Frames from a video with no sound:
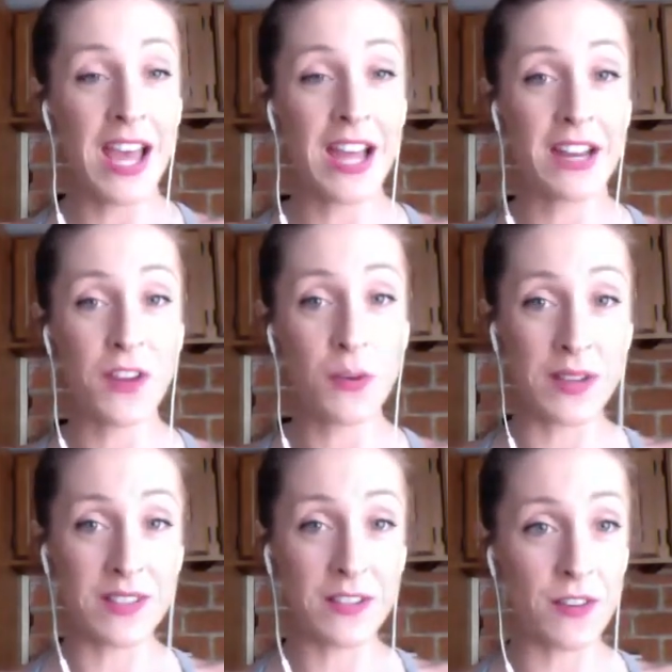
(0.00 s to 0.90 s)
And if it
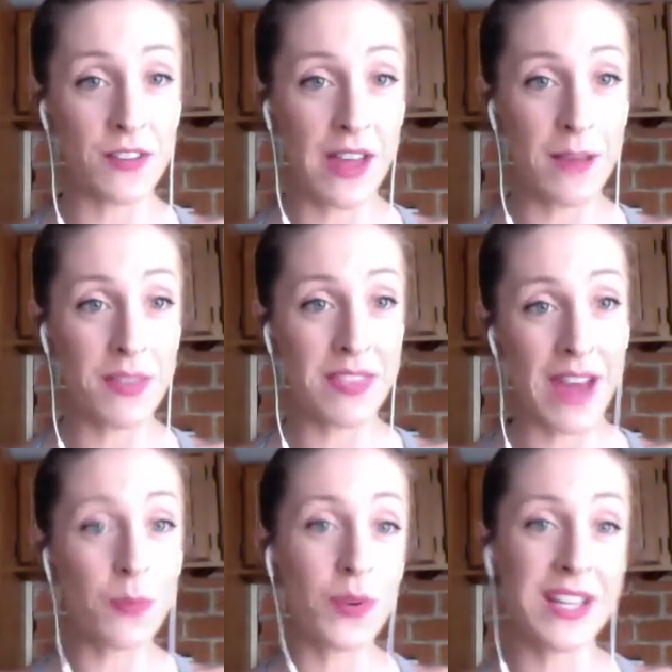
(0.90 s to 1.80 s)
wasn't for them,
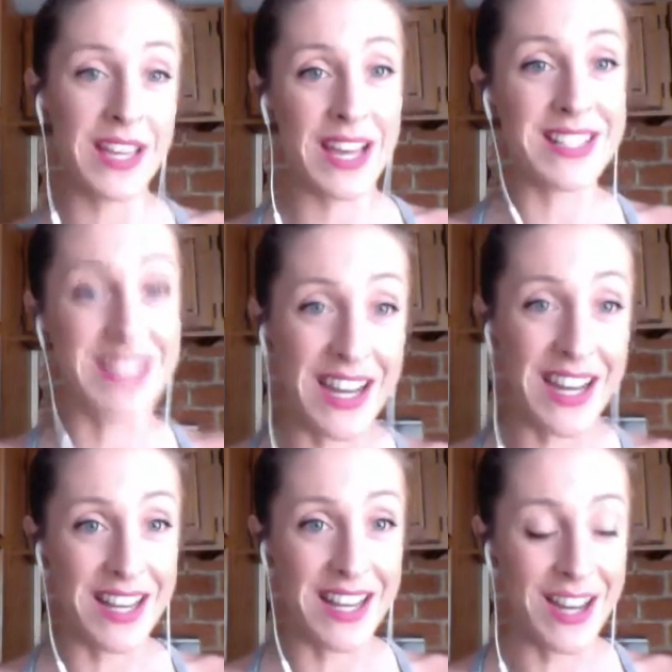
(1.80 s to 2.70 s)
that wouldn't get
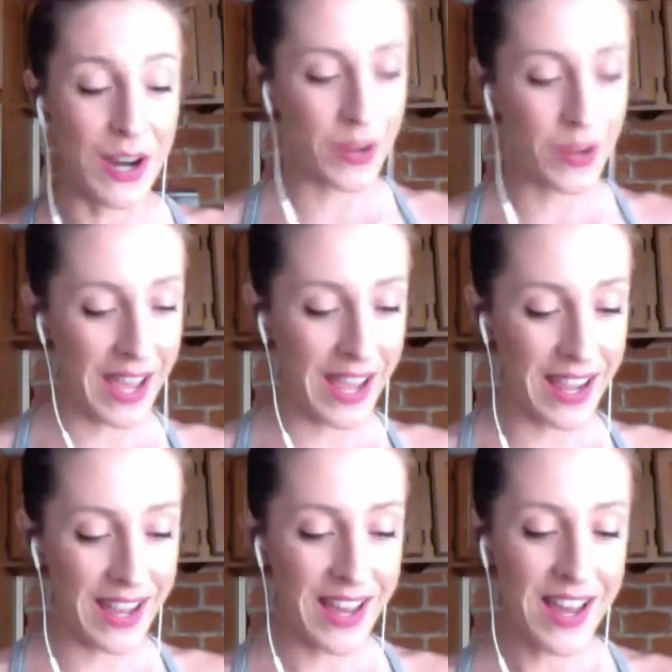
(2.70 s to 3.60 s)
done. Okay.
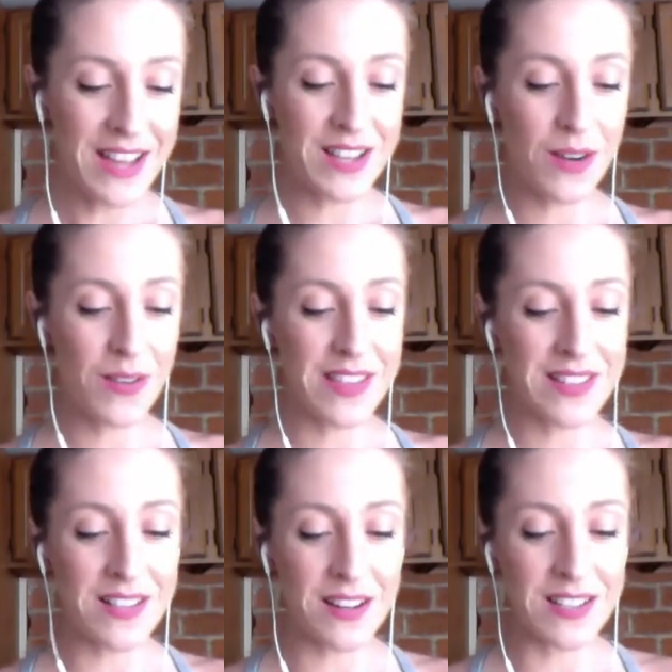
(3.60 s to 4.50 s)
So this
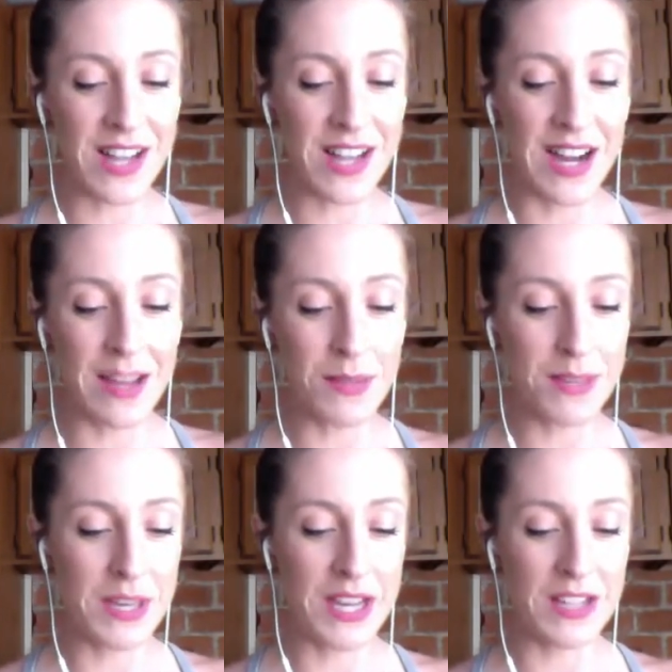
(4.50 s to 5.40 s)
is our time,
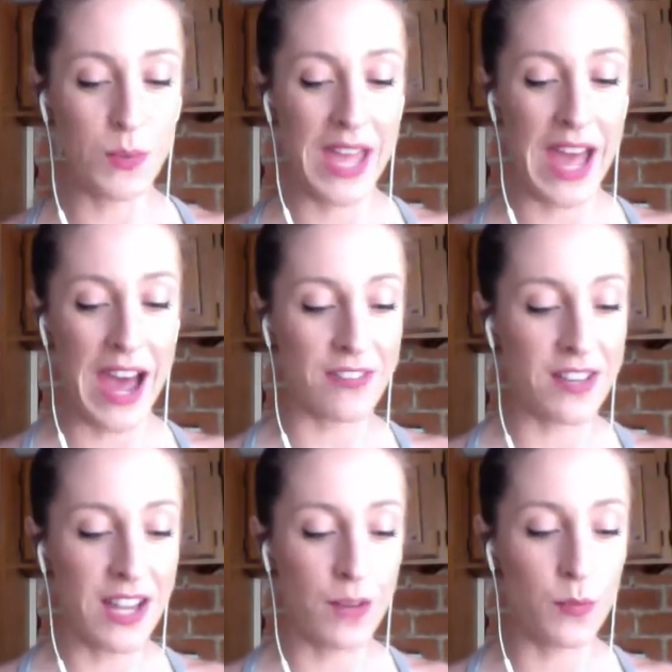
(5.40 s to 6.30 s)
because we have
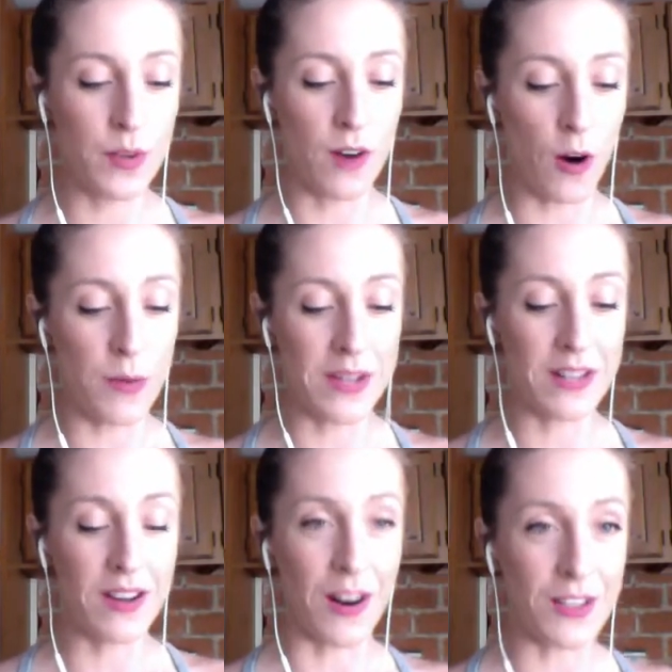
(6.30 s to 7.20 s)
it and we've all been
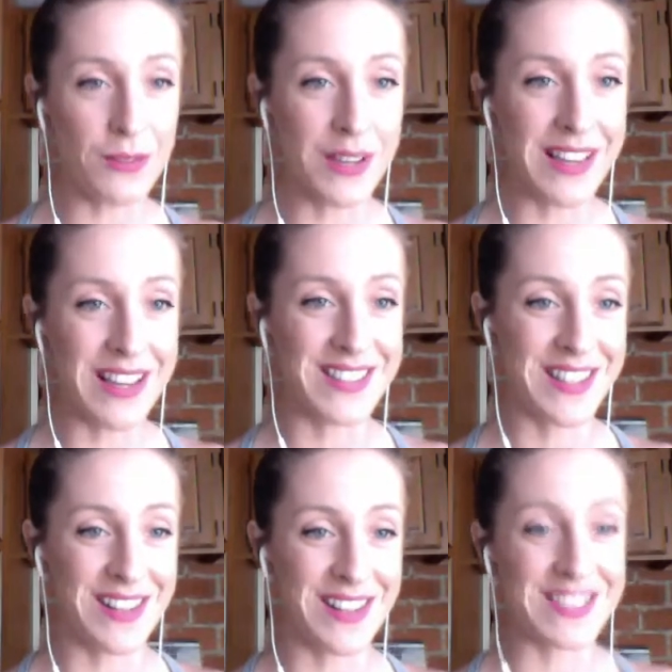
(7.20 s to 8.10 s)
called to it. Like
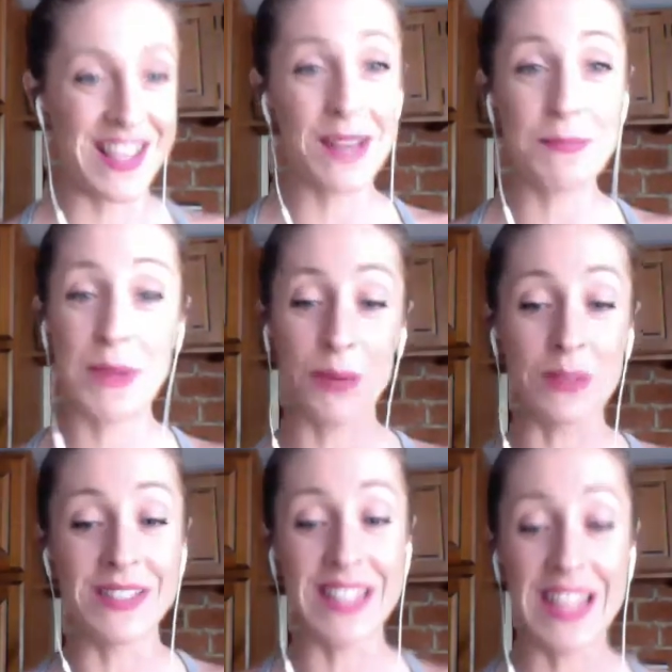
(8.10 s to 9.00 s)
Sarah said,
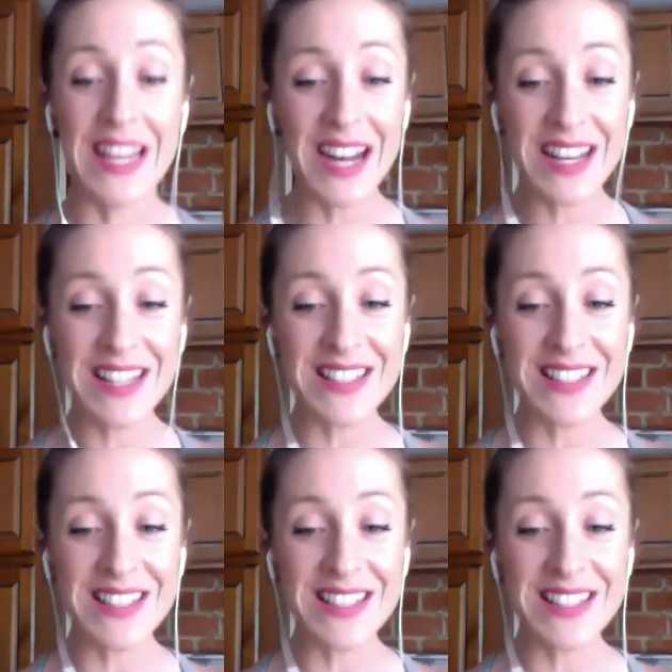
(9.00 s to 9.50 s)
people need us.